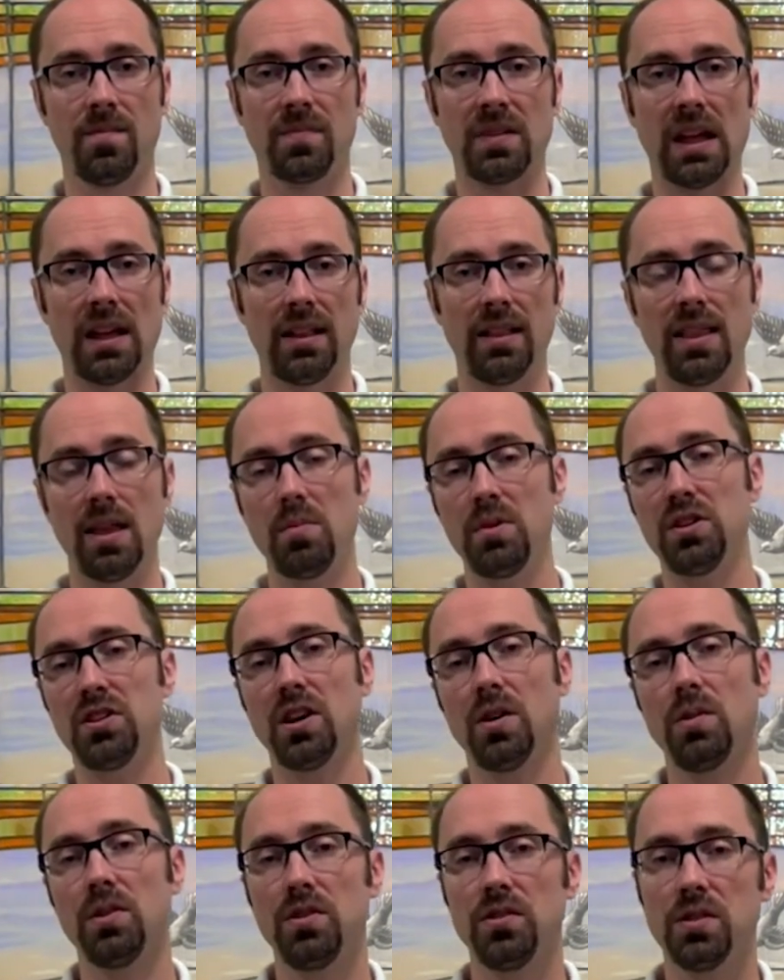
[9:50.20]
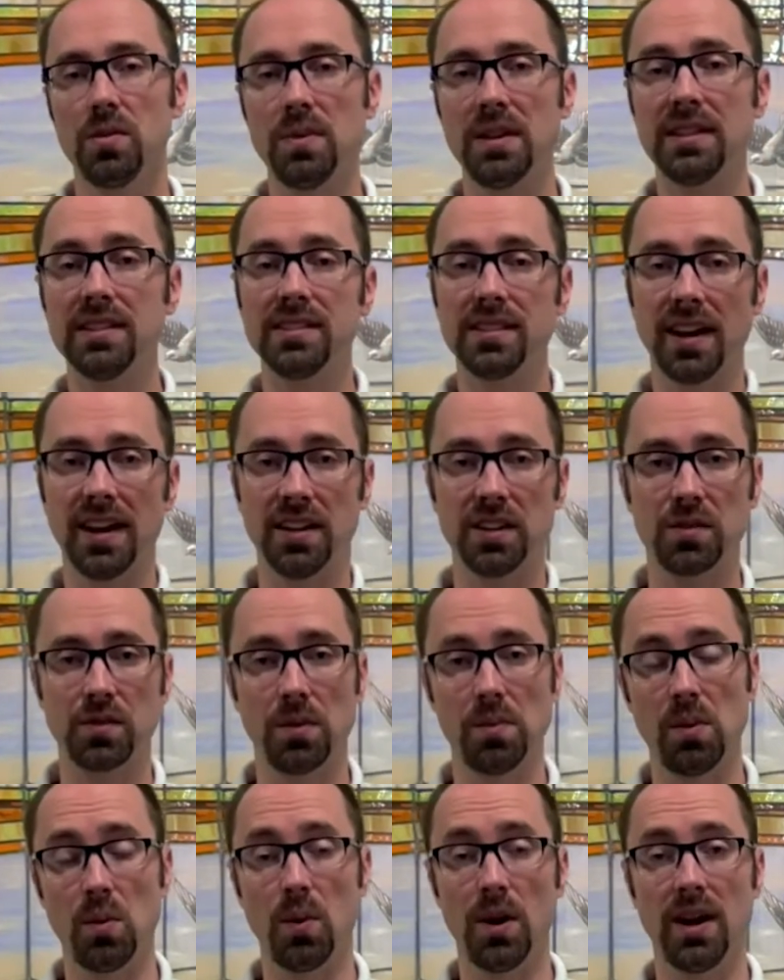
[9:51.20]
Let me share with you some insights
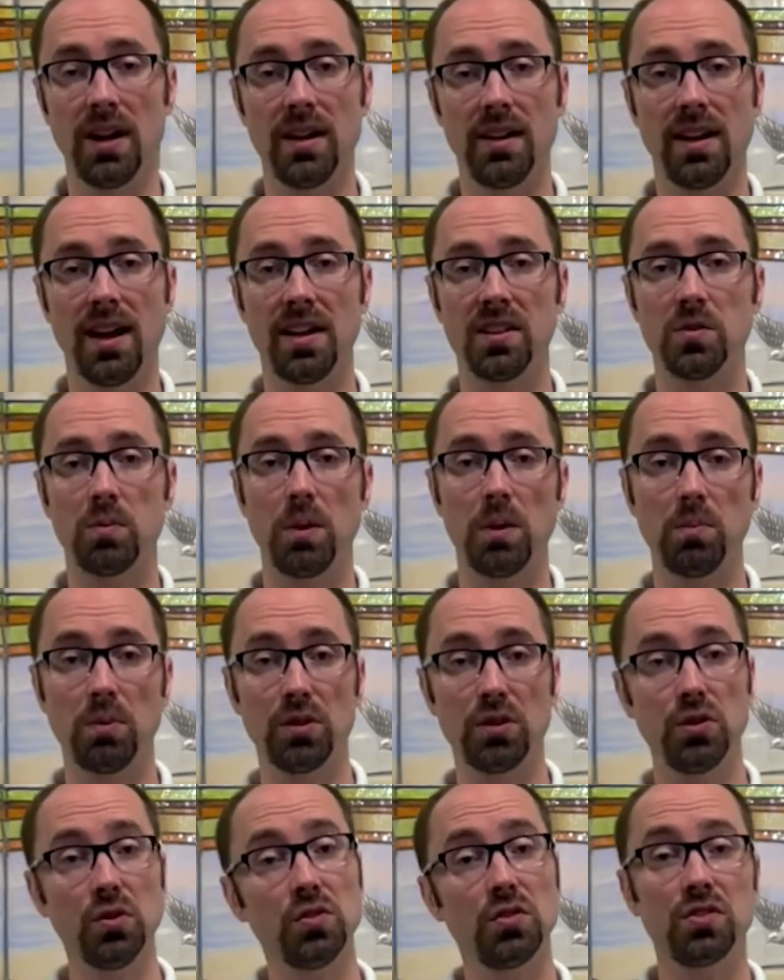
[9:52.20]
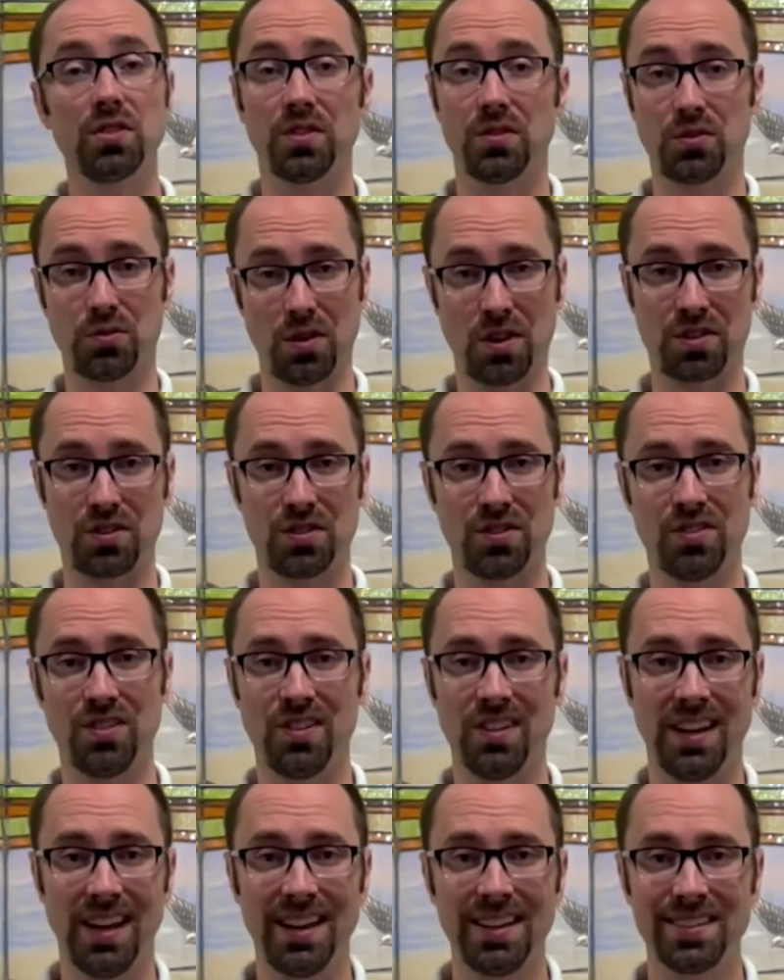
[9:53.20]
from the way God's people used to structure their
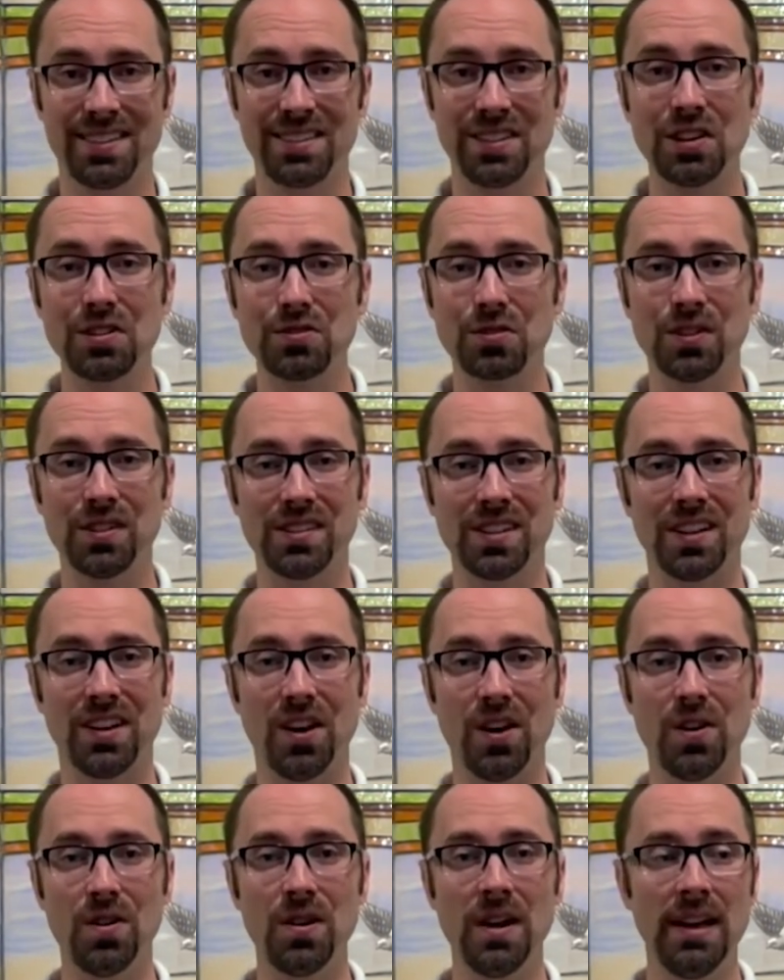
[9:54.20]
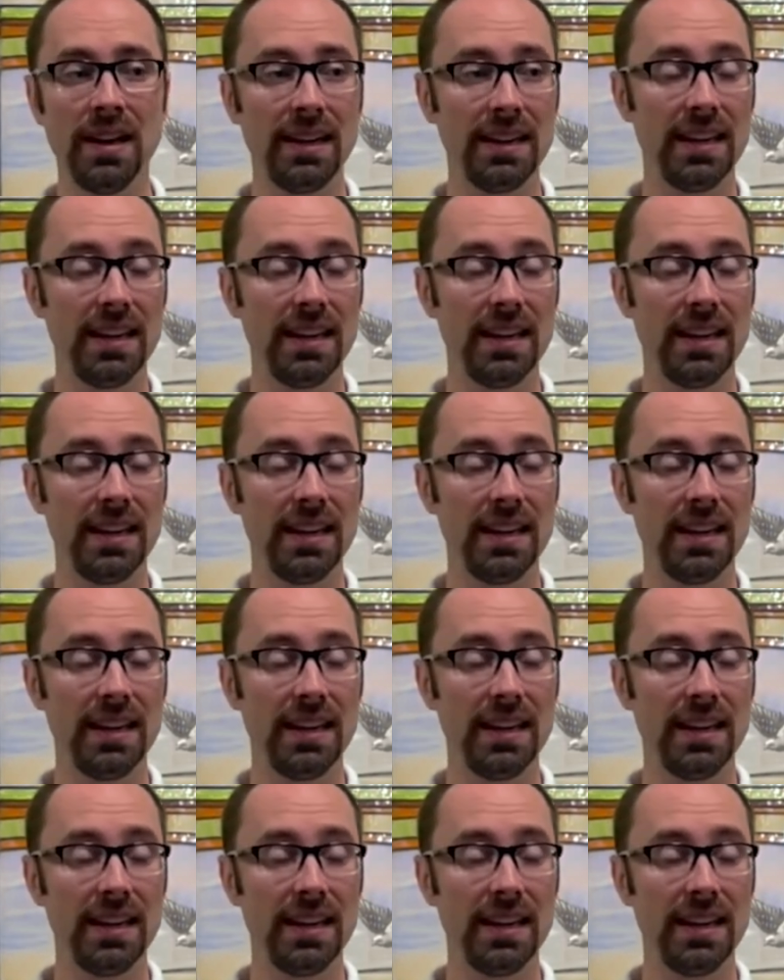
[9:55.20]
days centuries ago,